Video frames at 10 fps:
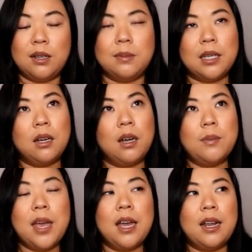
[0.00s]
I'm like, oh
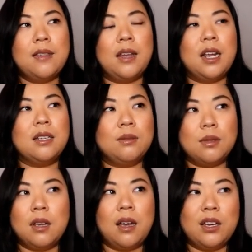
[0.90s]
man. And then
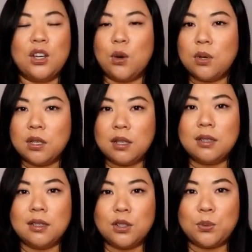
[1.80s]
I go to
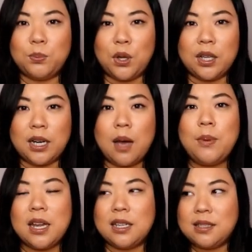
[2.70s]
pull it up
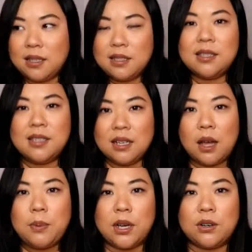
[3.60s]
and it's still
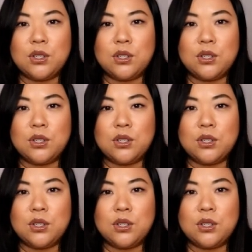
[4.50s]
up here.